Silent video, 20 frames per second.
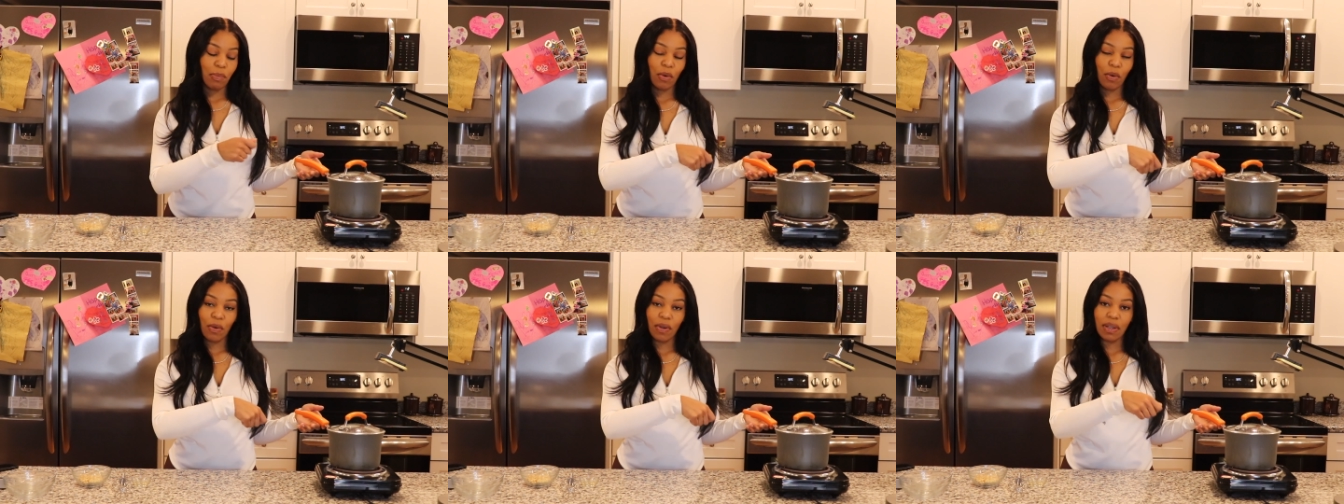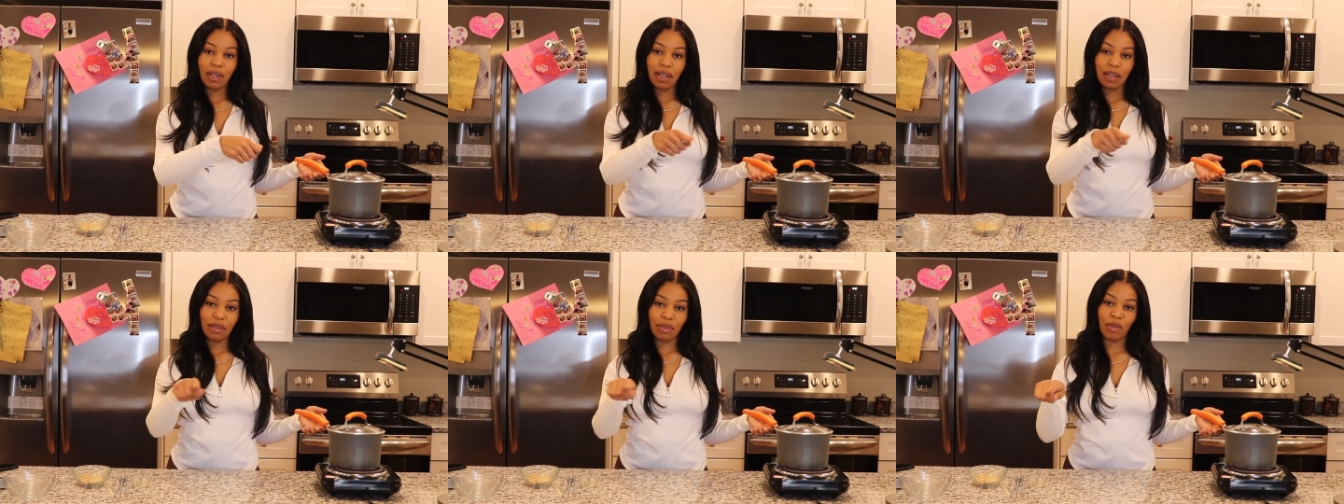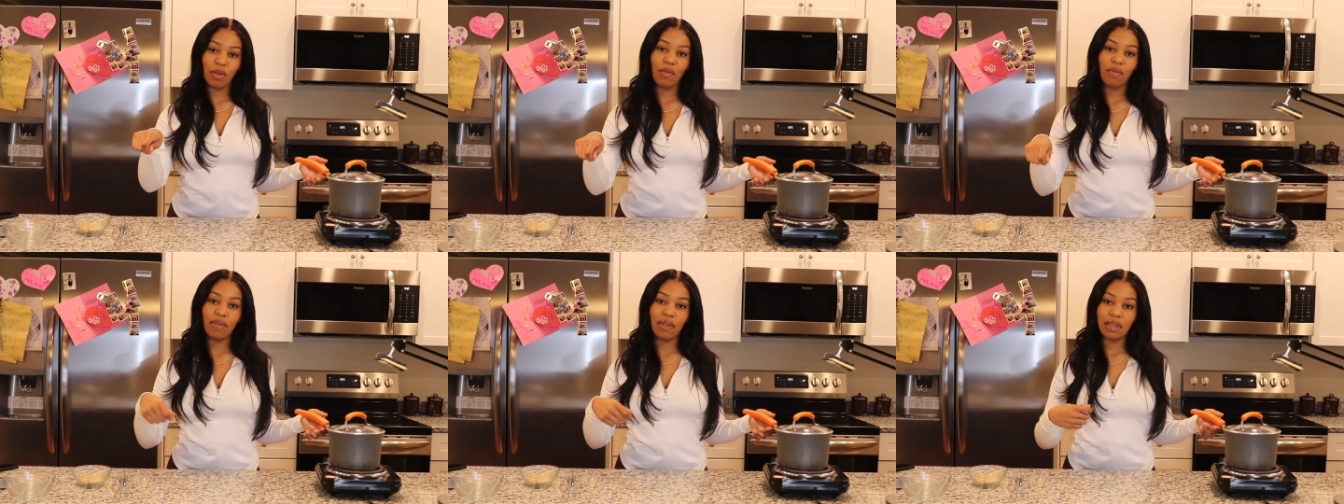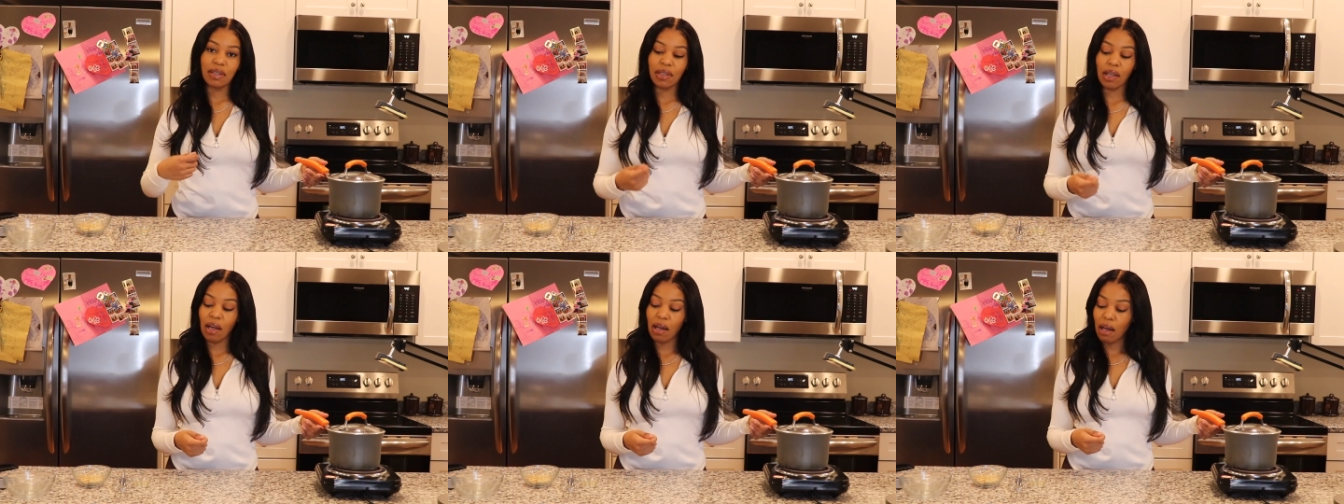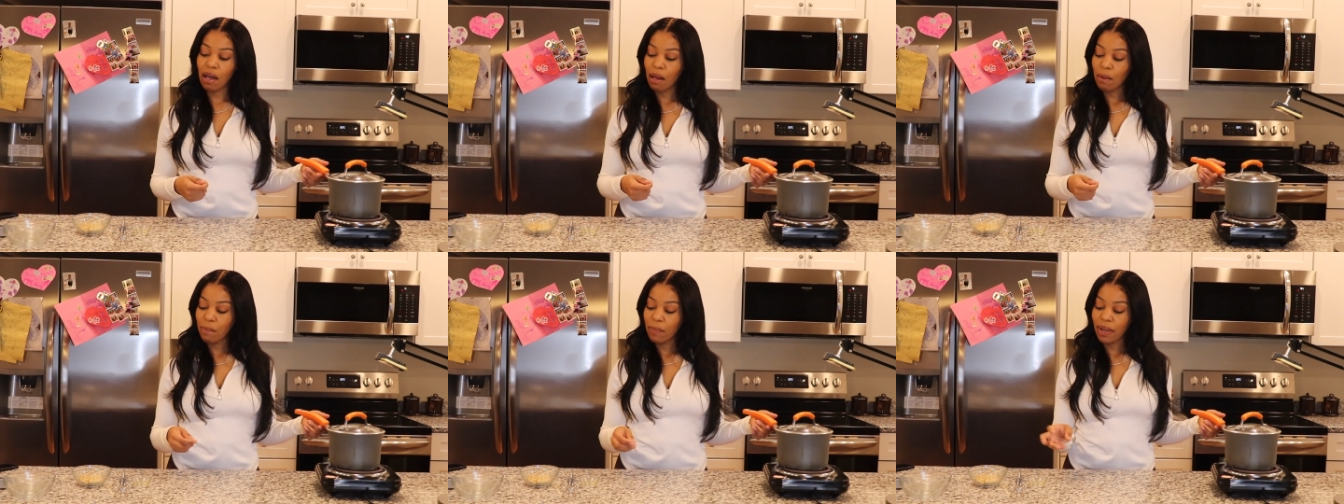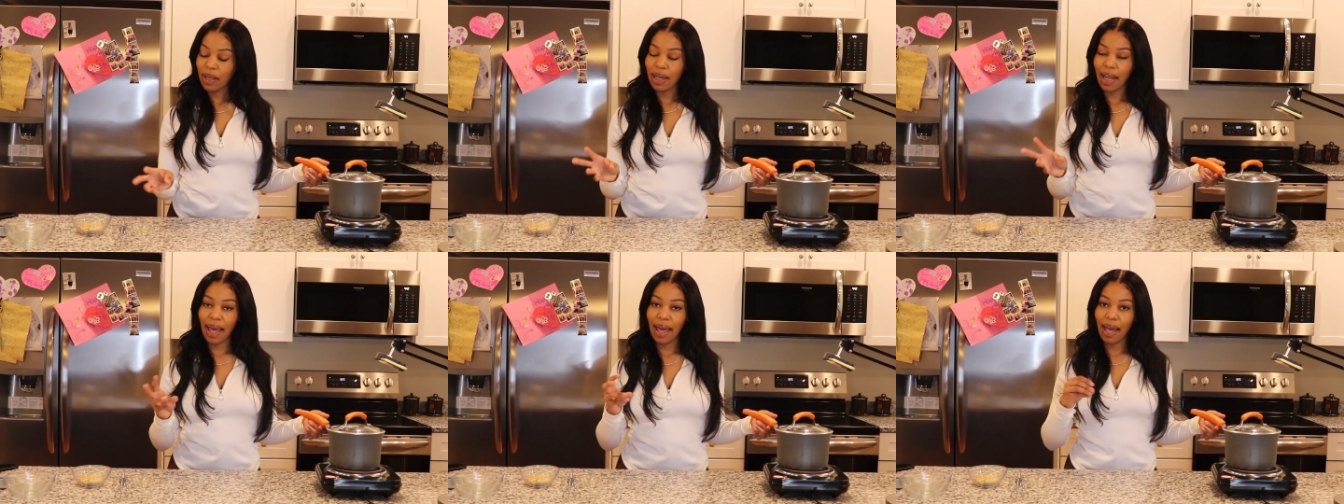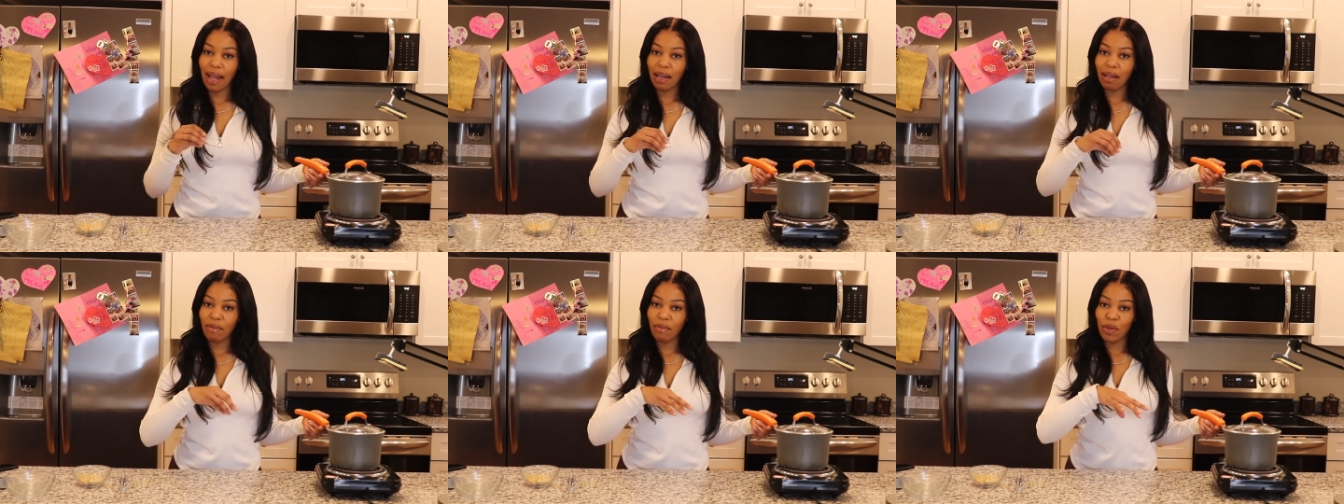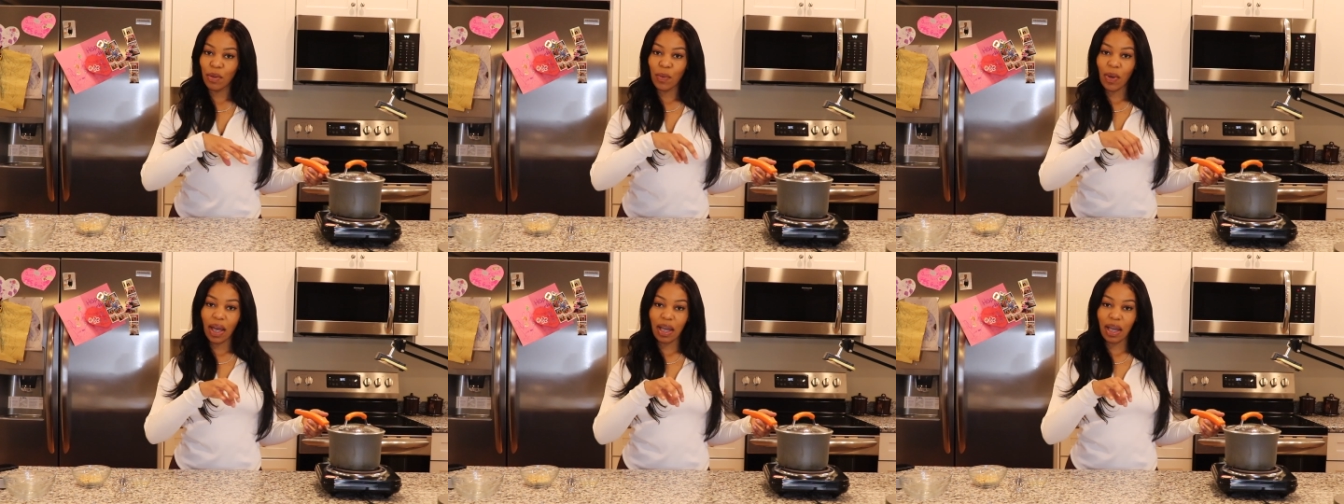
pour this over the top and add a few